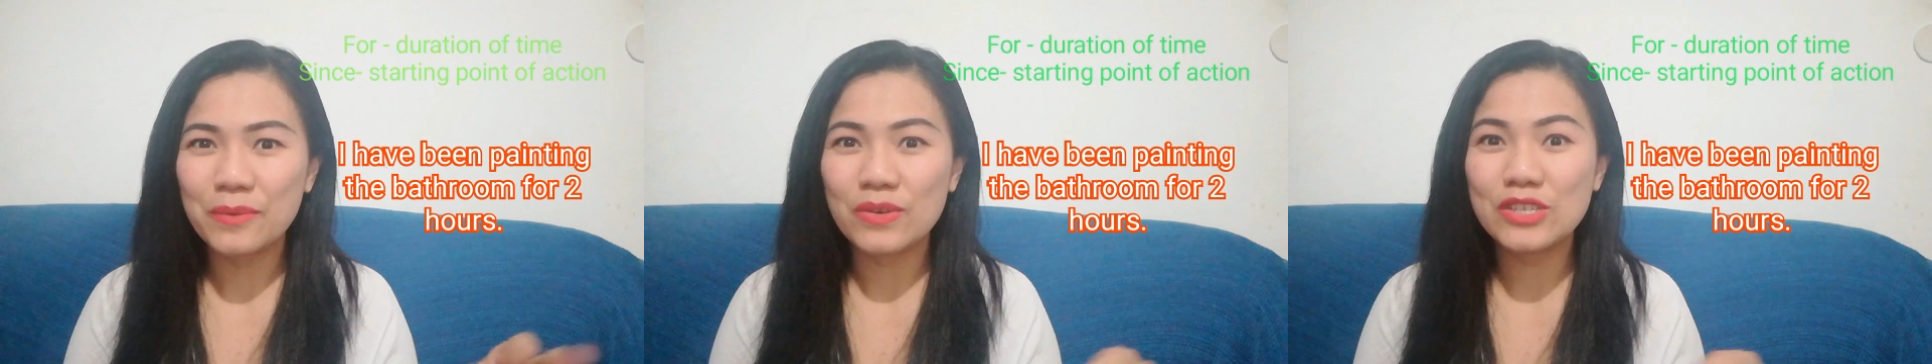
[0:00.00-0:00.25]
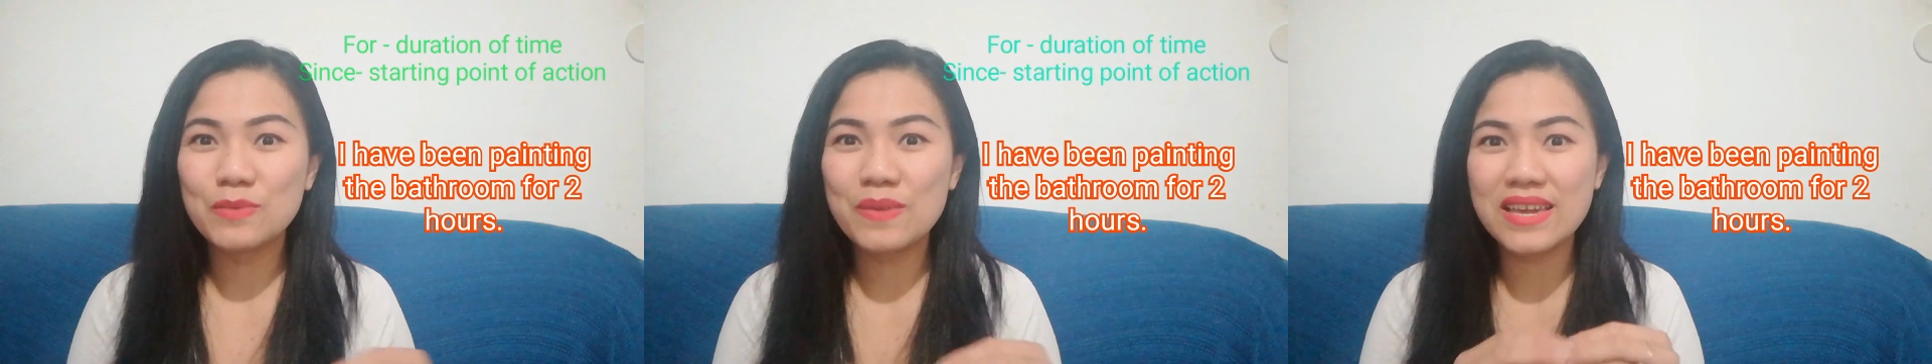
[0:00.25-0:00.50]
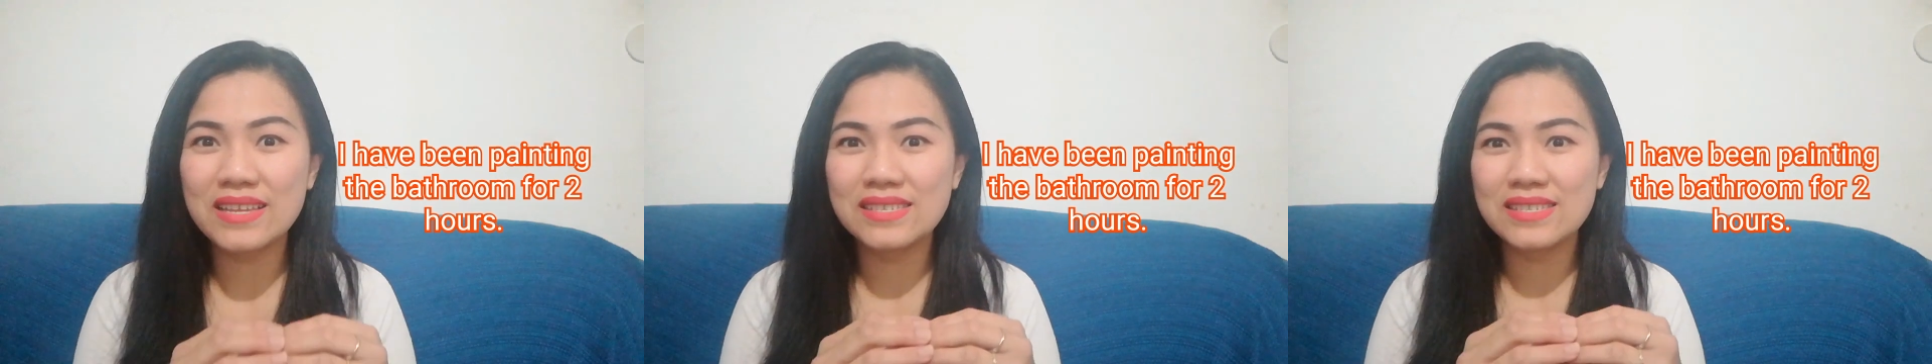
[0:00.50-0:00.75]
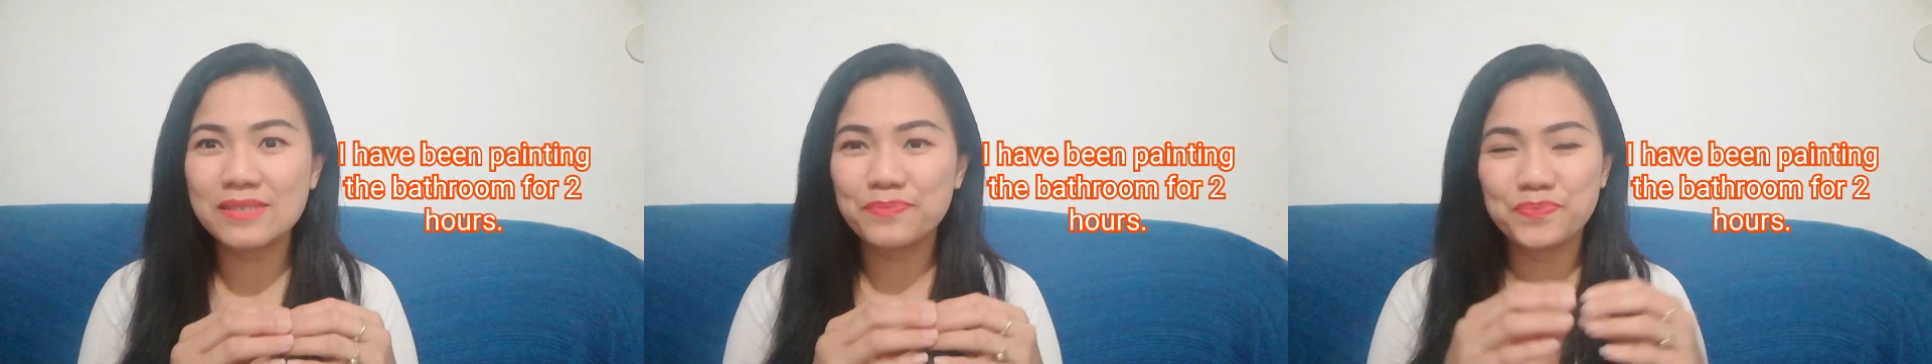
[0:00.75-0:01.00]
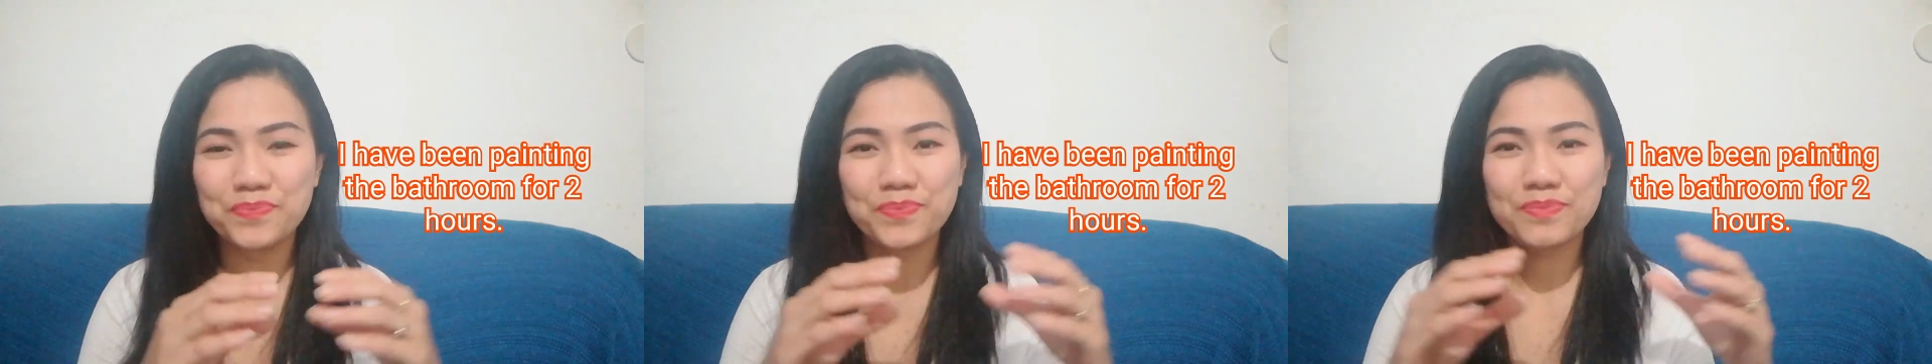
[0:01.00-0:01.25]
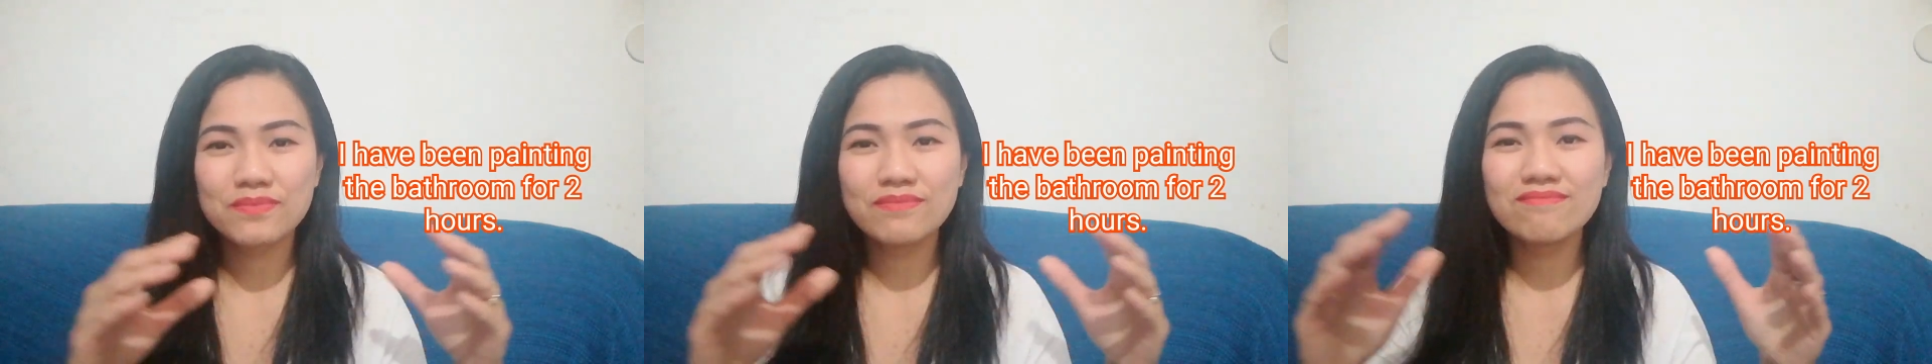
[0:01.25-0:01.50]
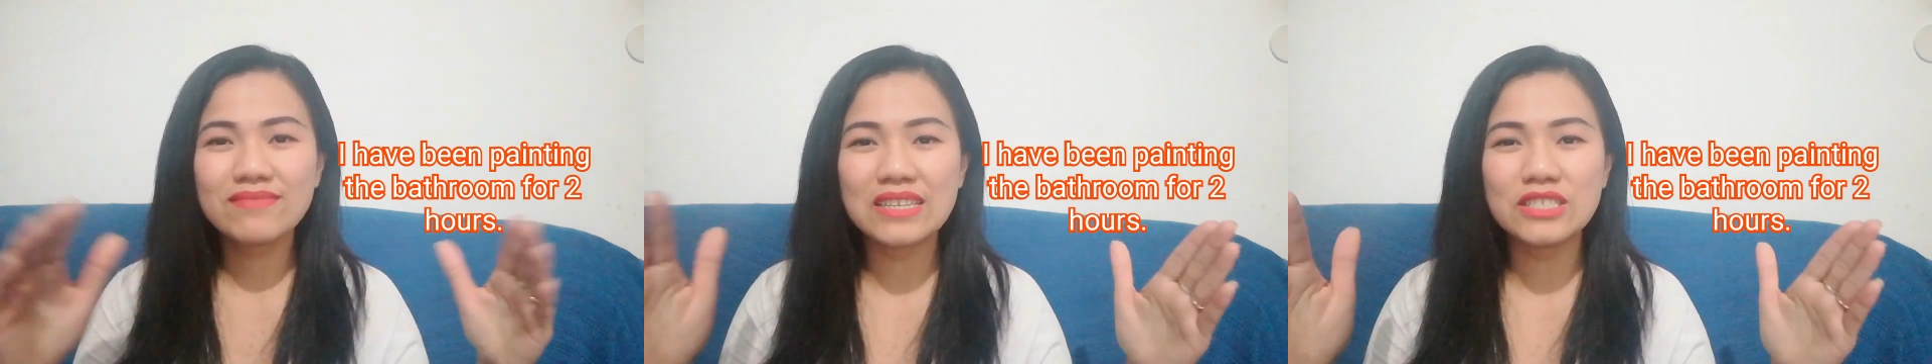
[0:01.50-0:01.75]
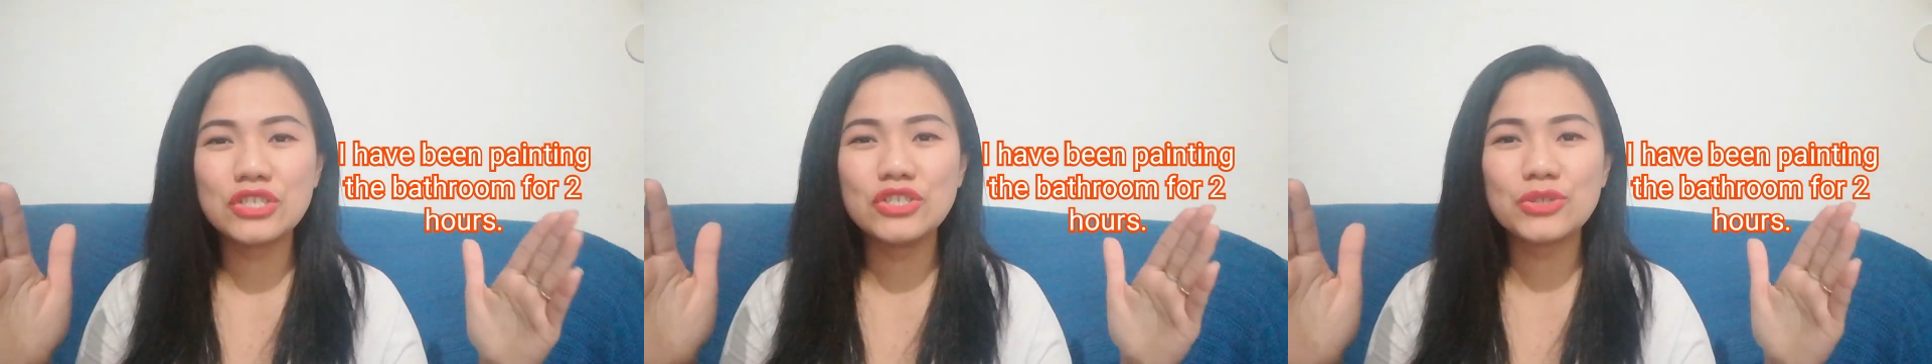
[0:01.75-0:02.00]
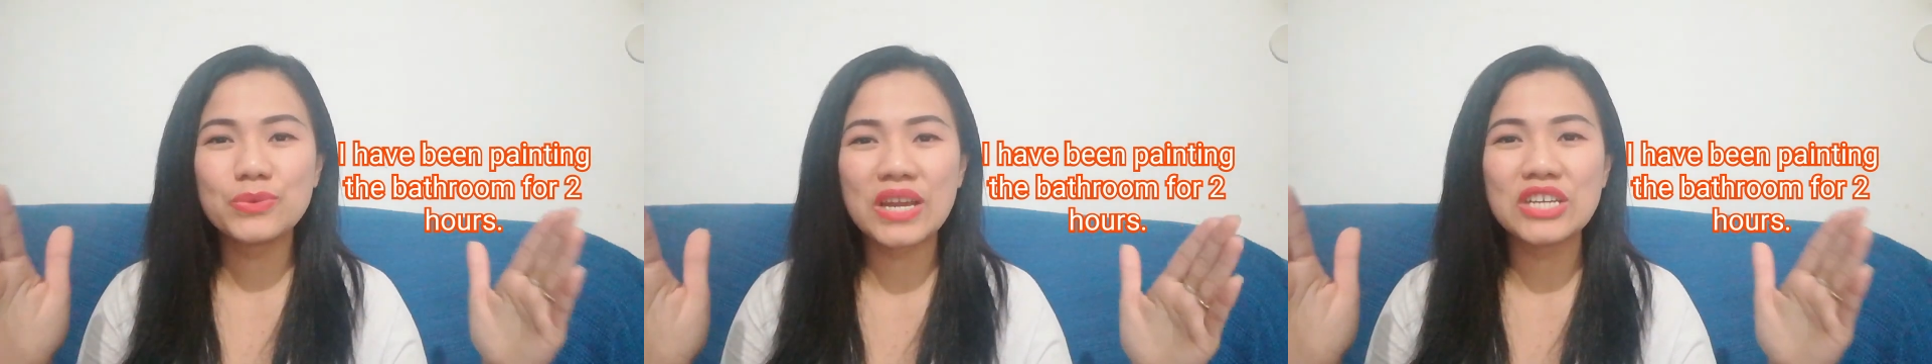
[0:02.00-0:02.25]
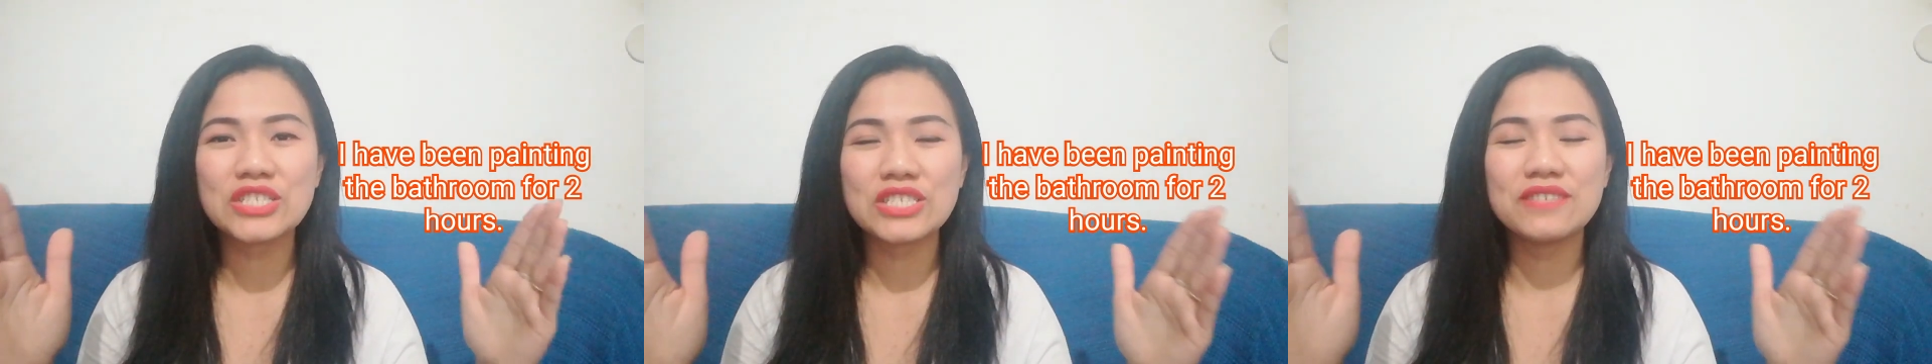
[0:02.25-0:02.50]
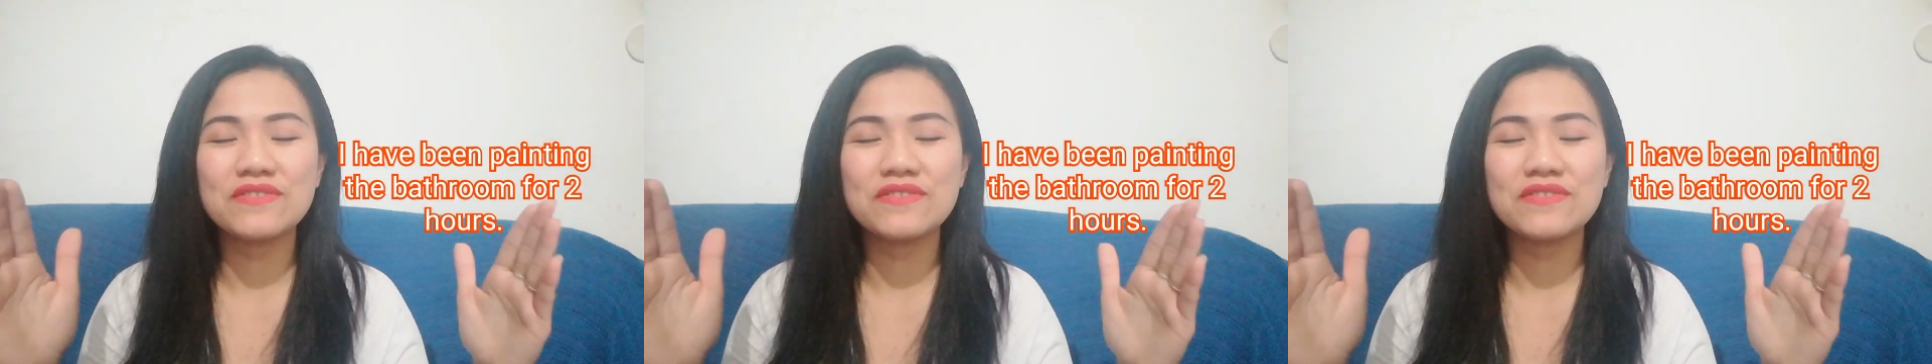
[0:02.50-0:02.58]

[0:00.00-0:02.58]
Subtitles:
Which means the duration